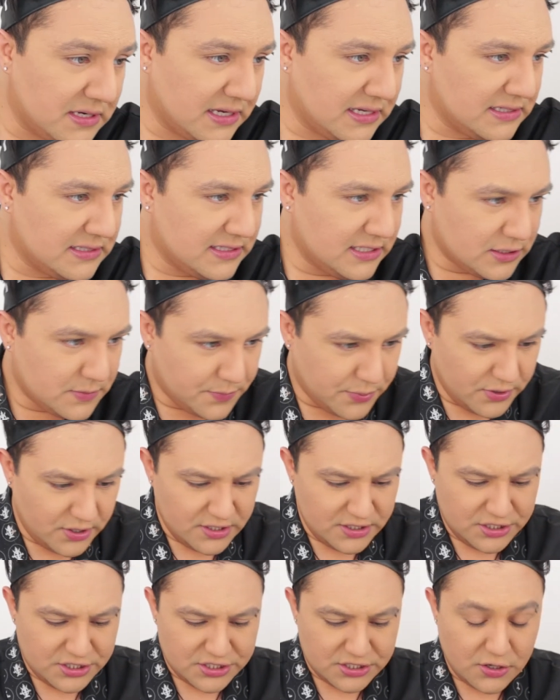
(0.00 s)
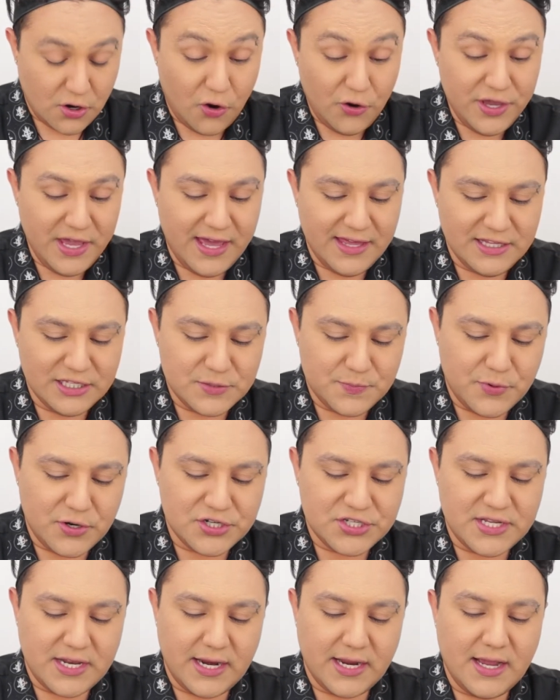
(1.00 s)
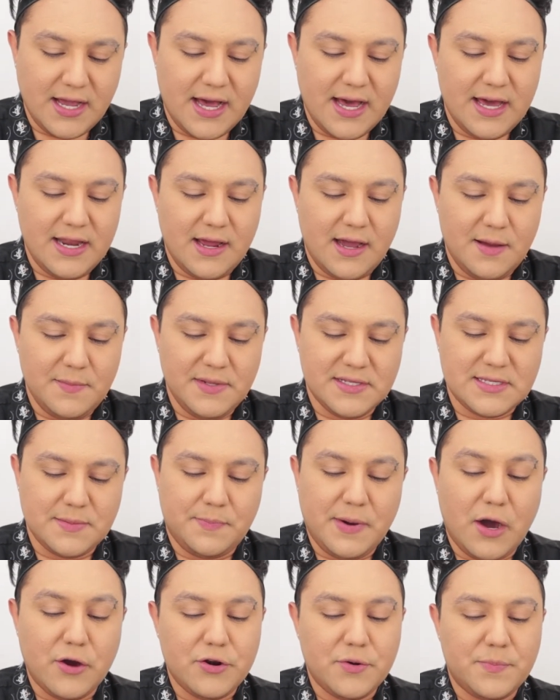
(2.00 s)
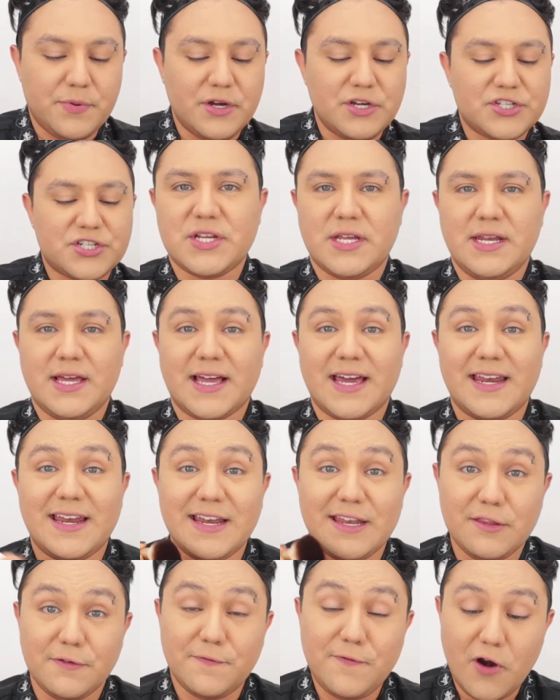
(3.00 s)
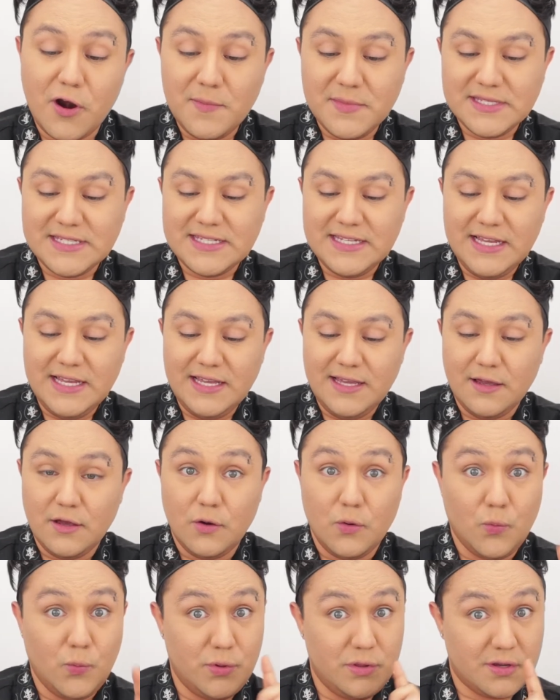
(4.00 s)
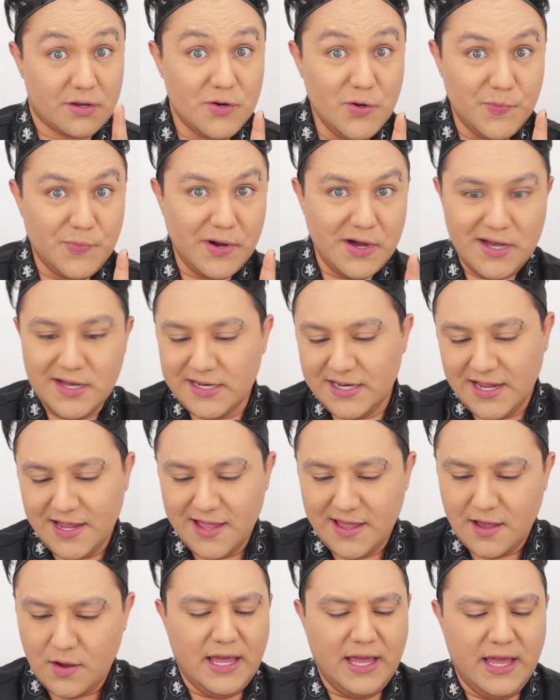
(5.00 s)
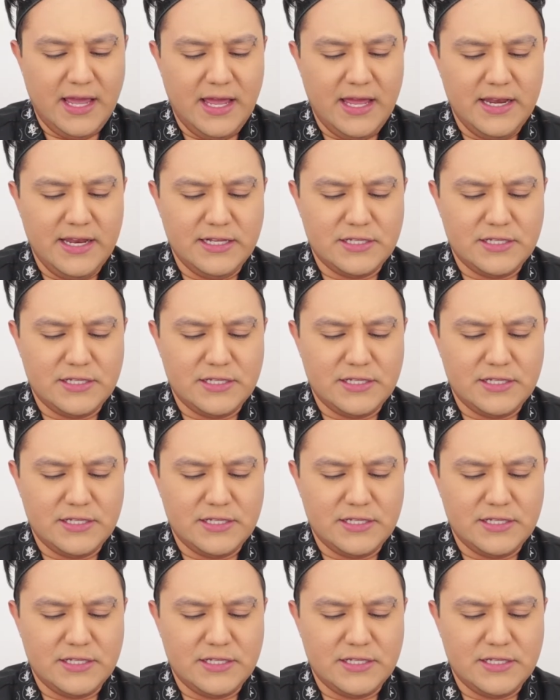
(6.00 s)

I guess, this brush. Oh yeah, this brush that I got, it's a powder brush, and I got it at the pharmacy with a coupon, and